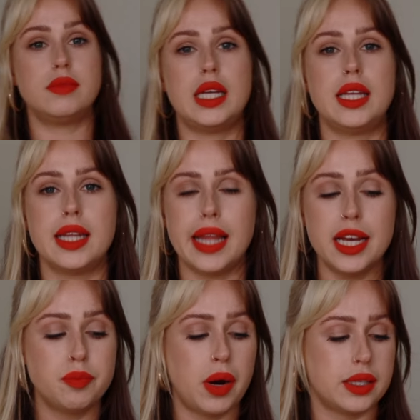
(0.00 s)
And then the
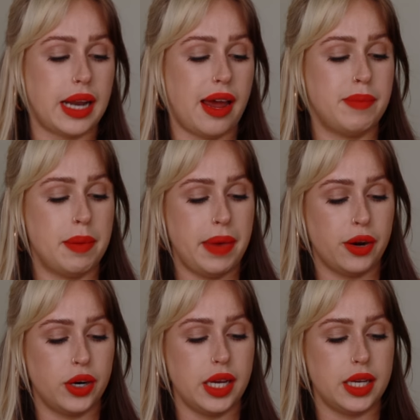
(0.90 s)
last product that I have by
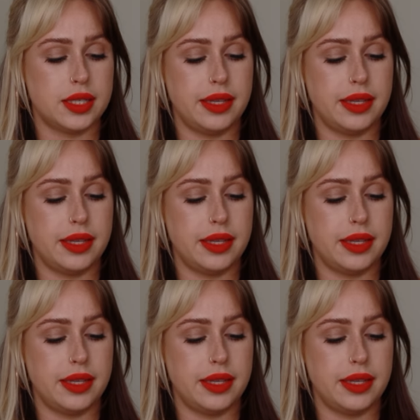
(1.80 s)
Merit is